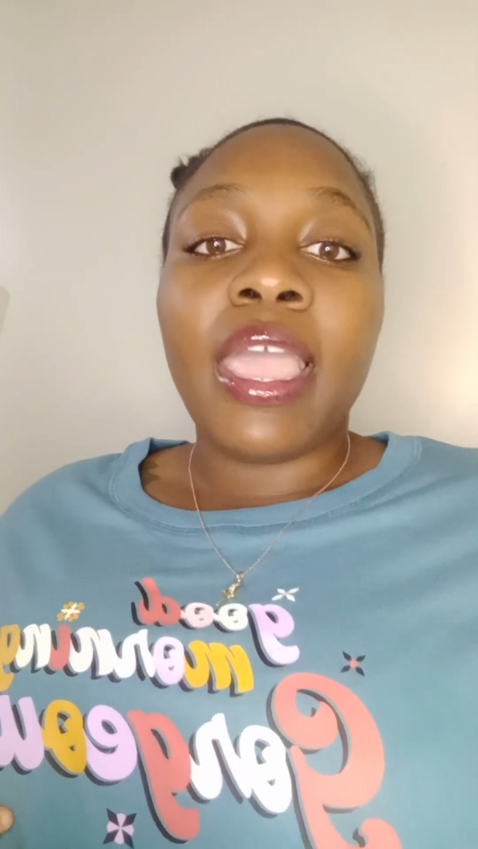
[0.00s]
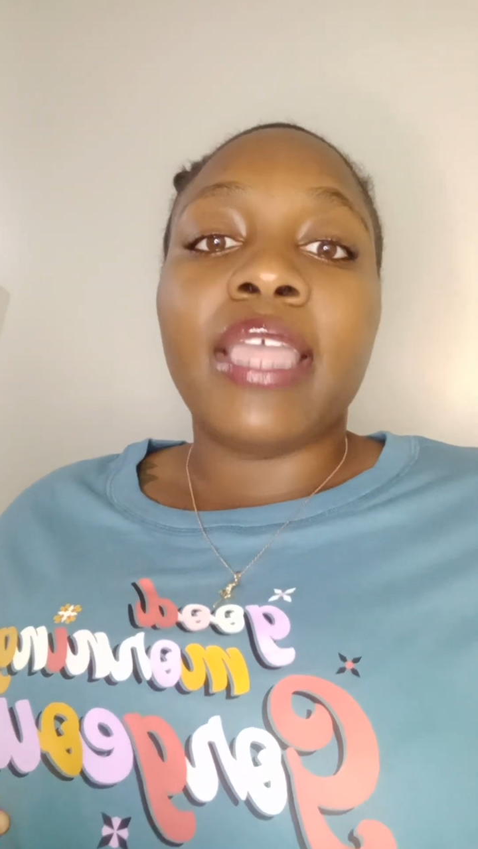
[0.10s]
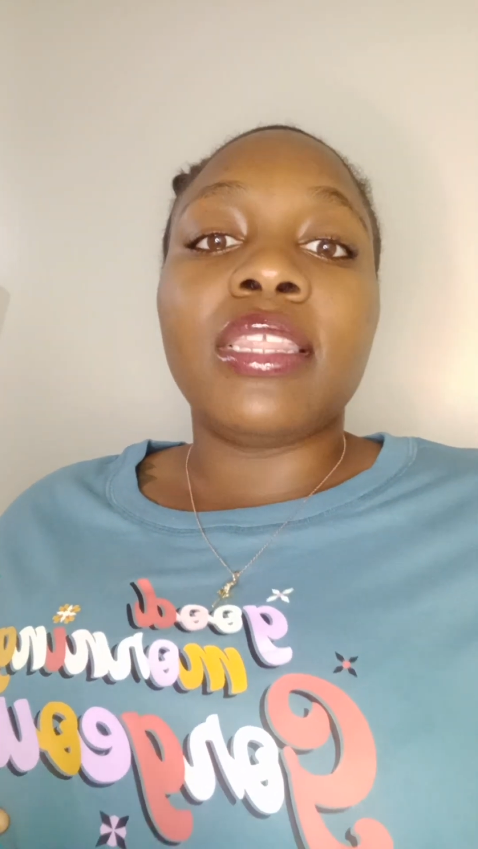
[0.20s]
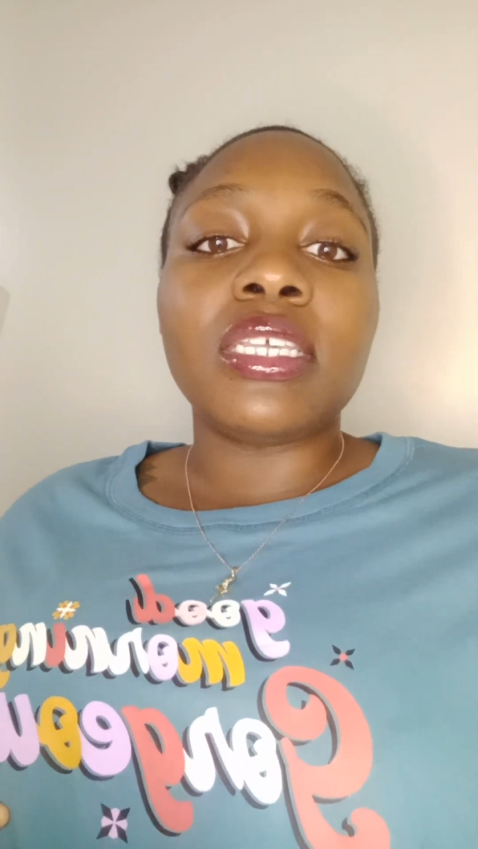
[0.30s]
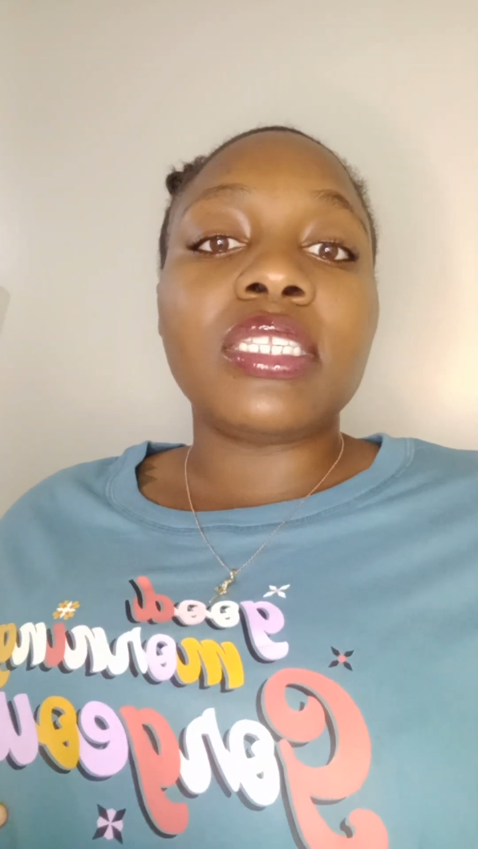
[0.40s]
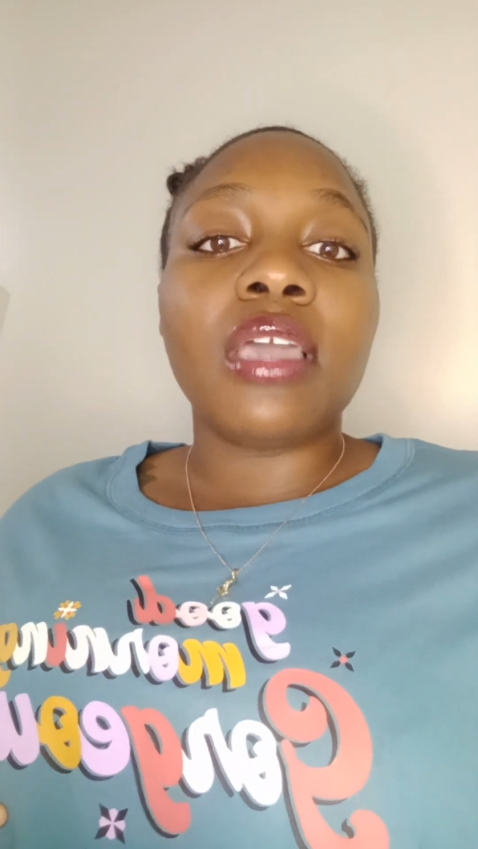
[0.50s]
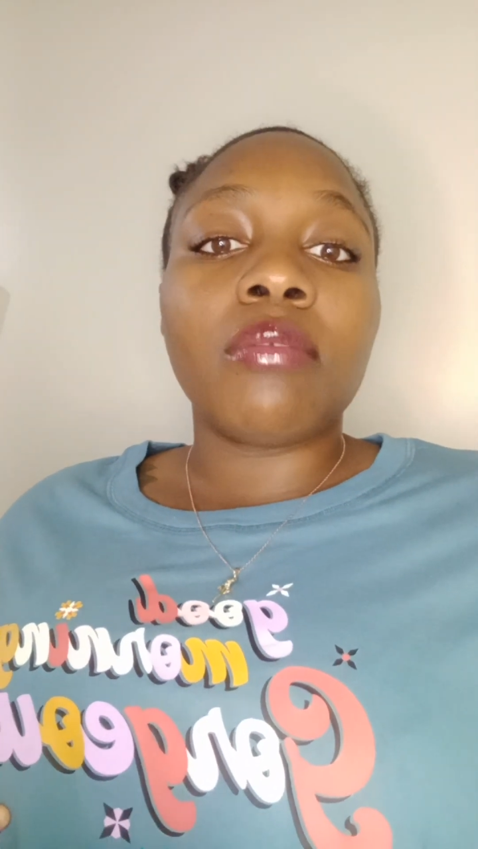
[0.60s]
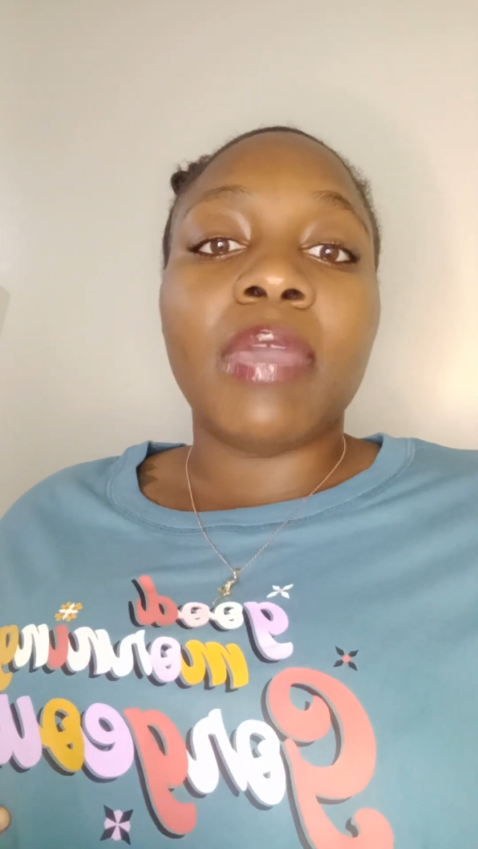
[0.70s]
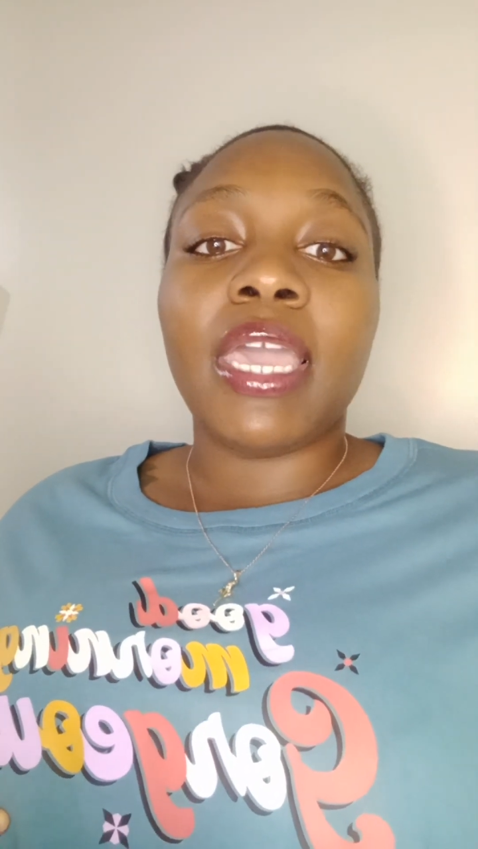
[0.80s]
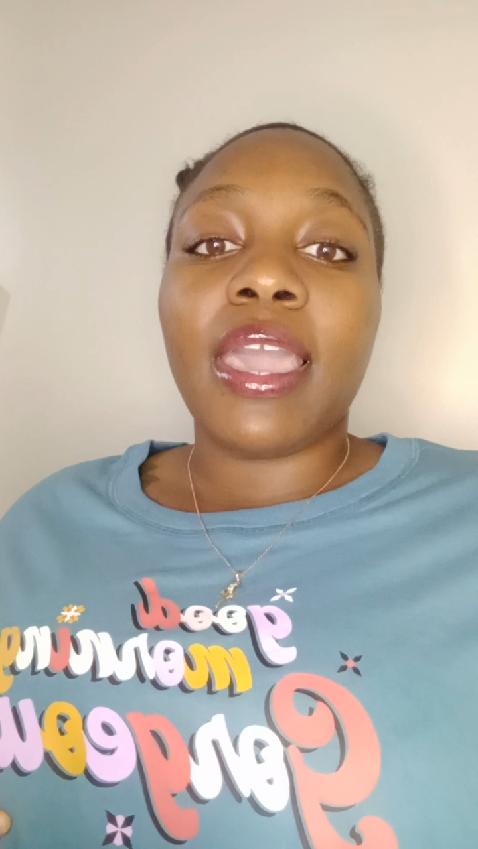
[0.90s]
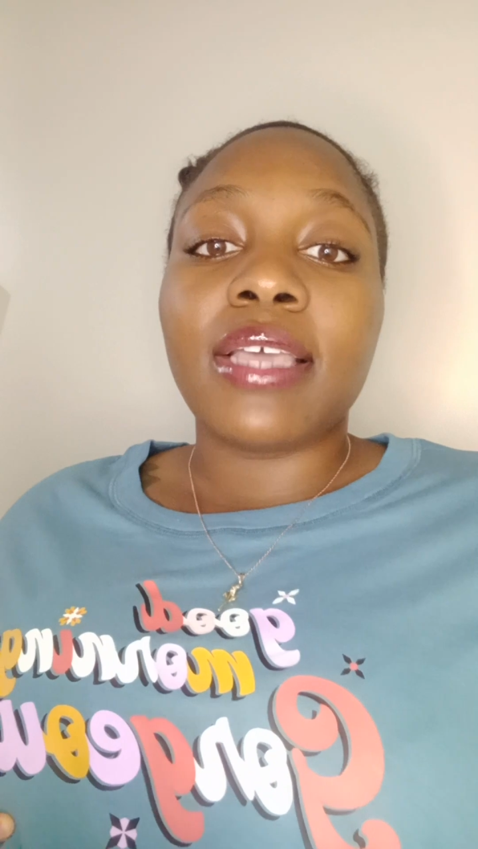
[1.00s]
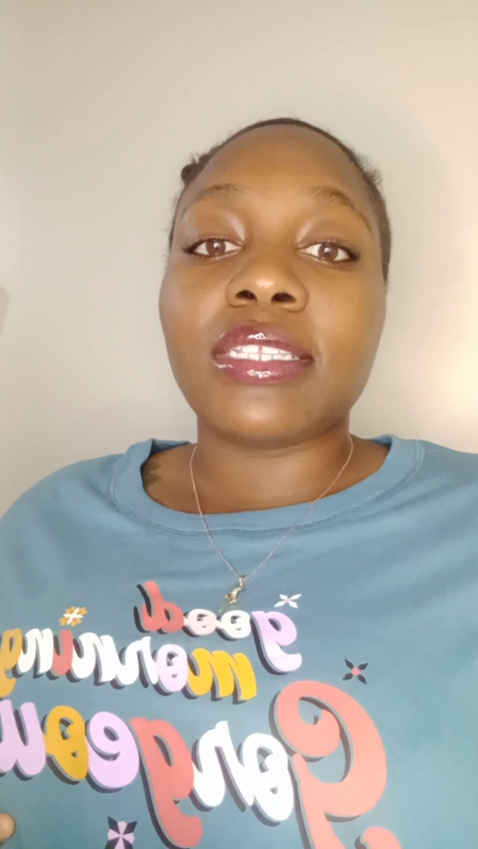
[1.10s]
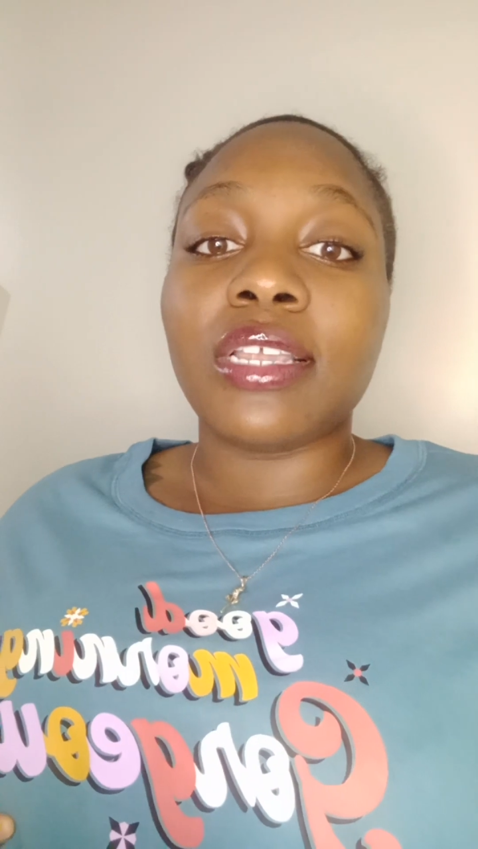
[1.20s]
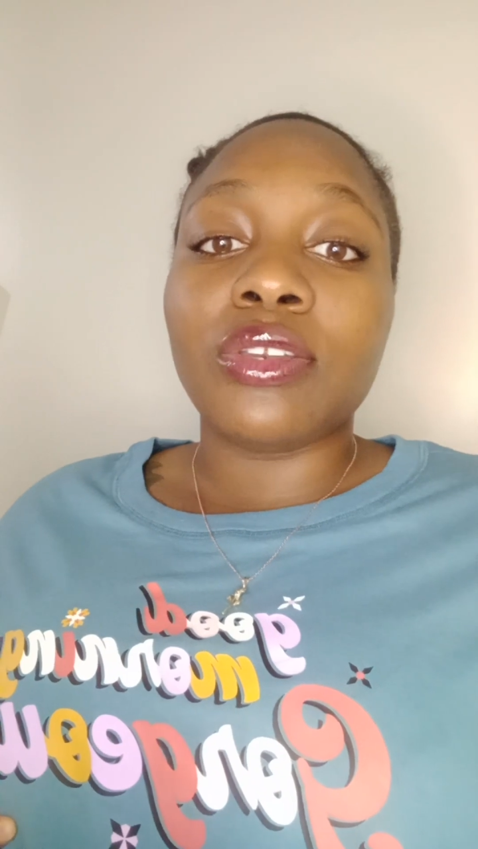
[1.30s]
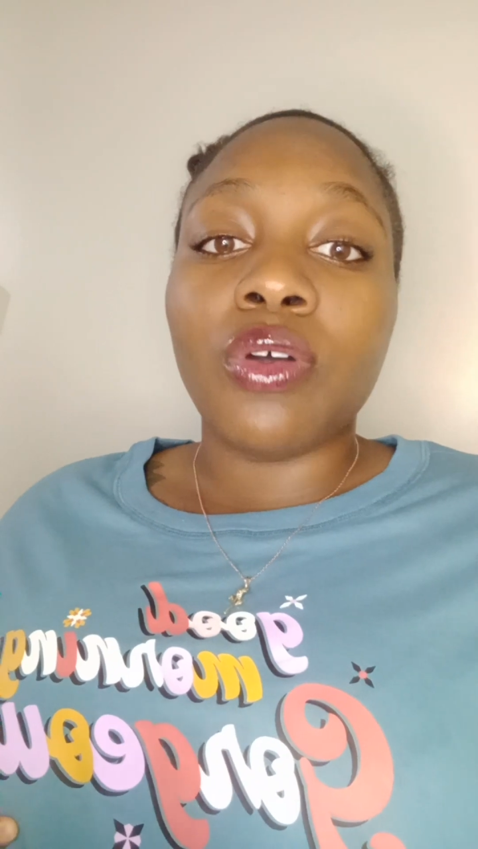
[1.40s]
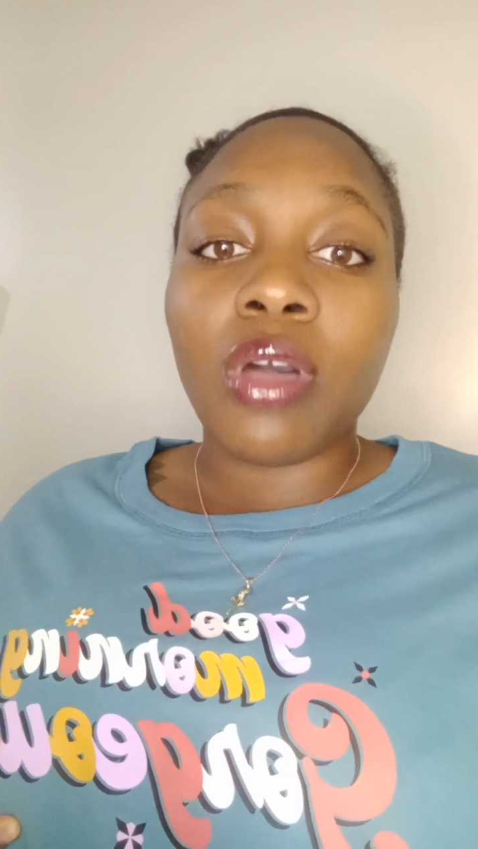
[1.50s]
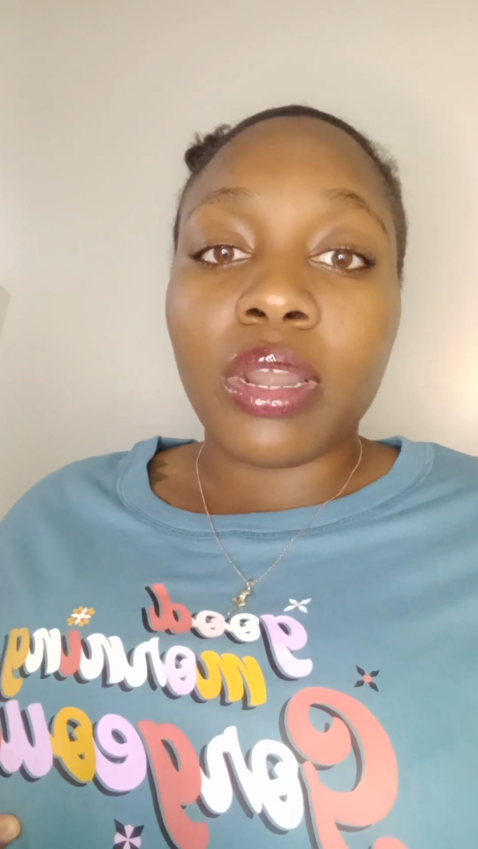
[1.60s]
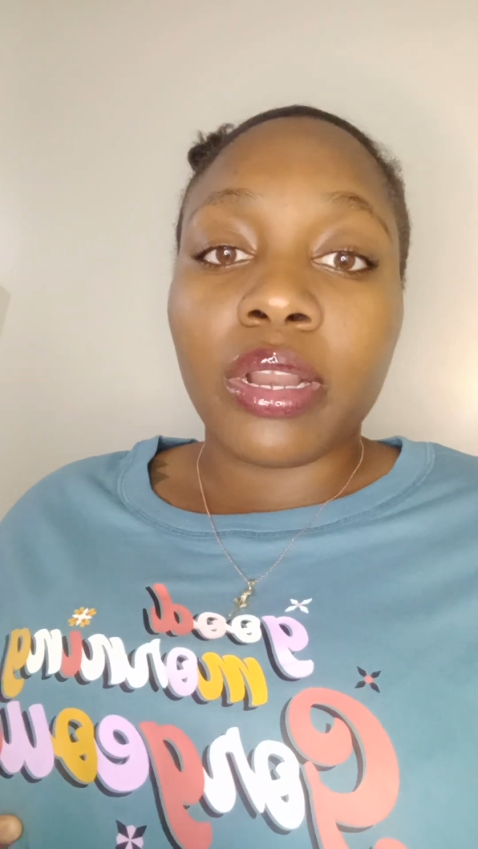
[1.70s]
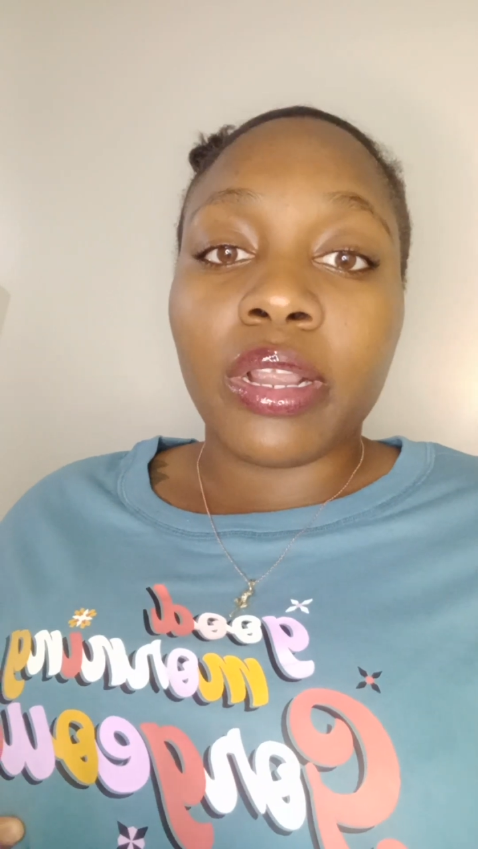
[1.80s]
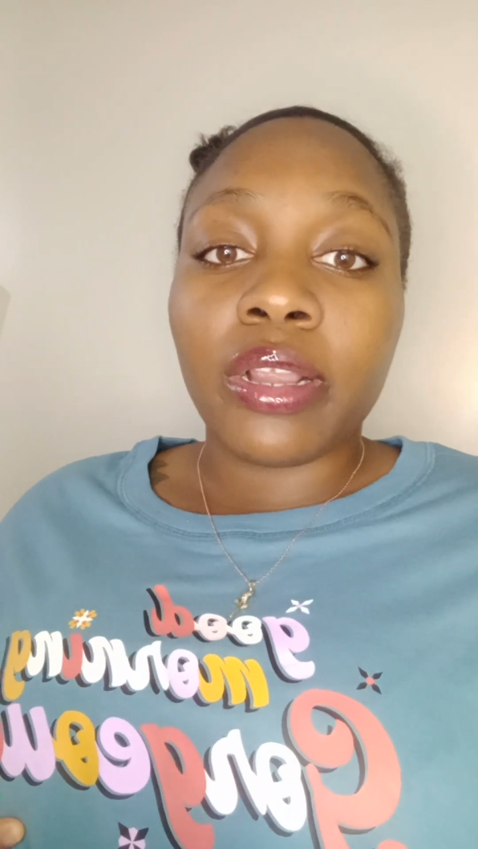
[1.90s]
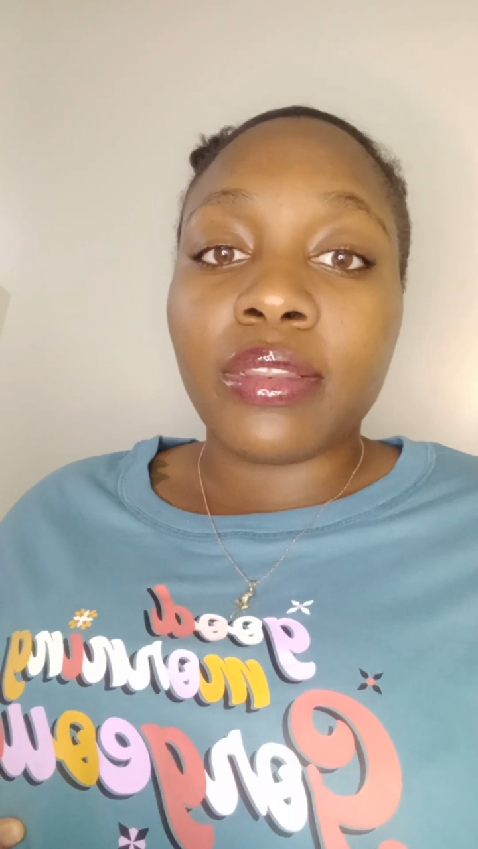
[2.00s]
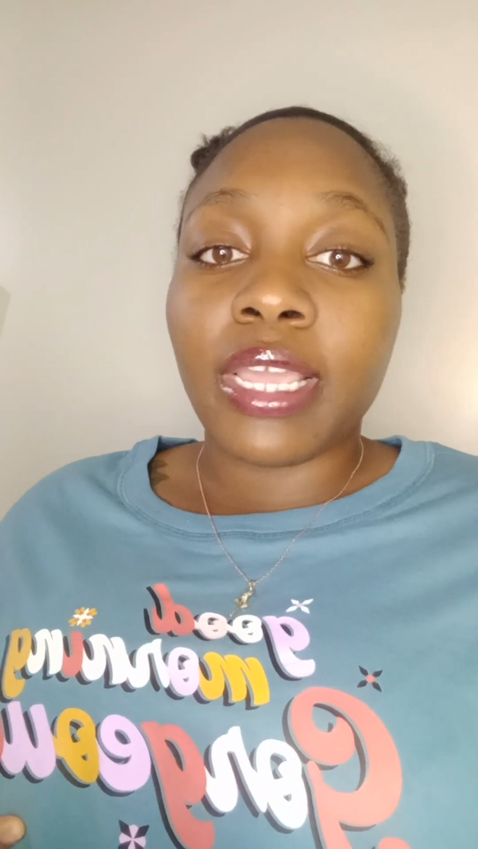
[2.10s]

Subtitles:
And this young man has a daughter